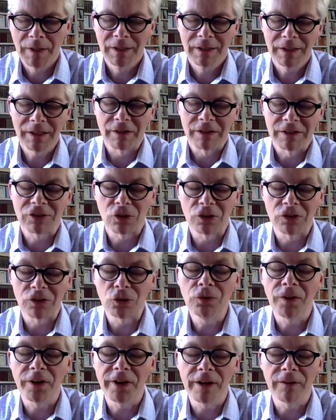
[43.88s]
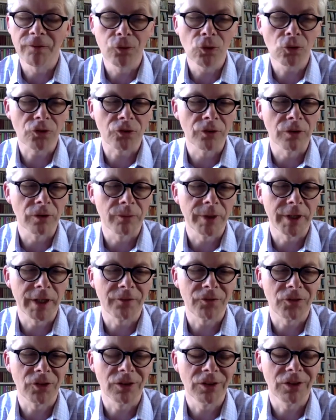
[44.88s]
it's, it's all very unfortunate that we
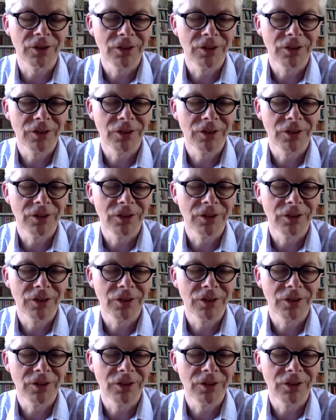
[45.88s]
have to,